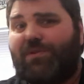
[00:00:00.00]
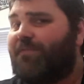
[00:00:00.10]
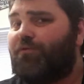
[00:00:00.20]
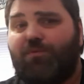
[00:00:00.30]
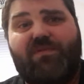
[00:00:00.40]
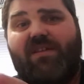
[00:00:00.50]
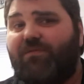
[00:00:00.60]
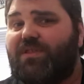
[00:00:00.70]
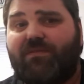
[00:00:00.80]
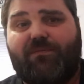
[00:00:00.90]
you'd have to remove
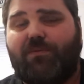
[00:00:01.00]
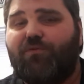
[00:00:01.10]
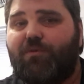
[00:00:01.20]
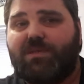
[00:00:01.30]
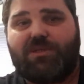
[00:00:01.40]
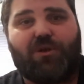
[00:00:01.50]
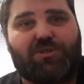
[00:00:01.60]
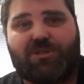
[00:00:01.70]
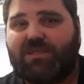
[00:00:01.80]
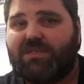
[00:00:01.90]
everything from the room. It's
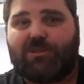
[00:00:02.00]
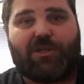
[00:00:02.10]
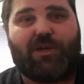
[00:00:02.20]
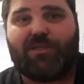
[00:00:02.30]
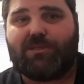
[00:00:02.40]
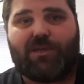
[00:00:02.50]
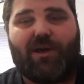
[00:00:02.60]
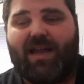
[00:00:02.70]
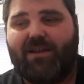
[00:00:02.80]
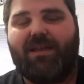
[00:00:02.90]
not just a slot in,
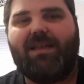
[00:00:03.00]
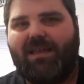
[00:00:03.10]
slot out.